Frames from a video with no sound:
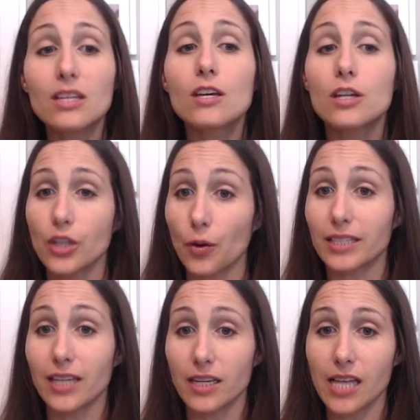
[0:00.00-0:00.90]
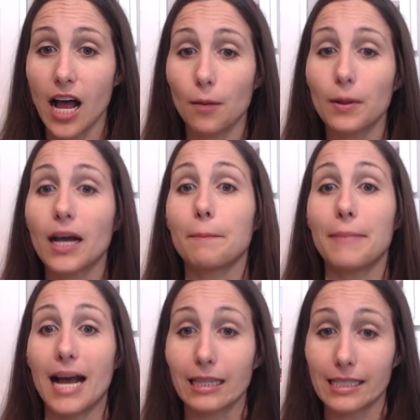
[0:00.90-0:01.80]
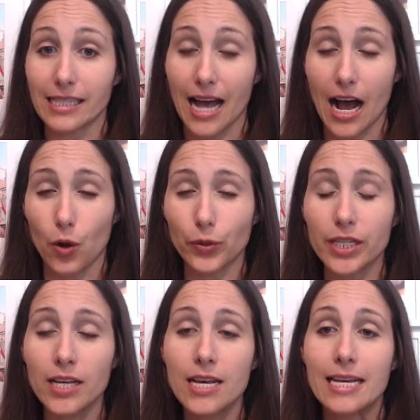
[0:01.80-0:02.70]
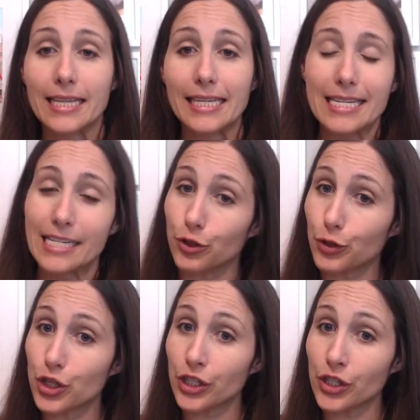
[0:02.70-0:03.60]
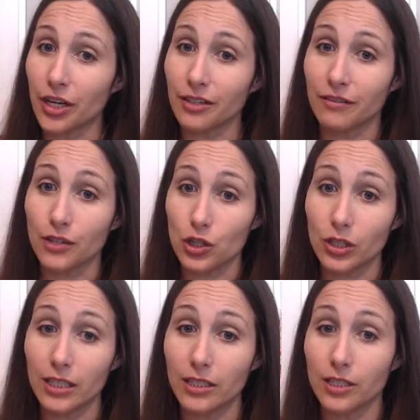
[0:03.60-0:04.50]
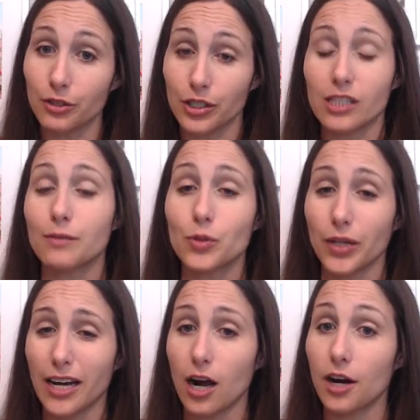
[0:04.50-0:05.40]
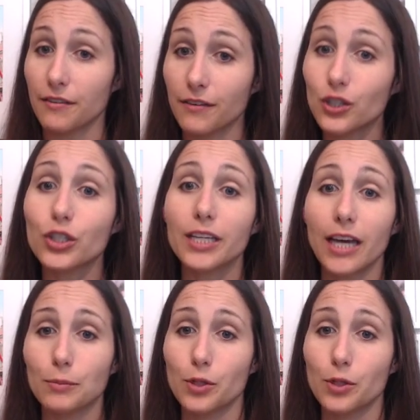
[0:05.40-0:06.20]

So it does help balance out the androgens artificially in your system, so it kind of artificially helps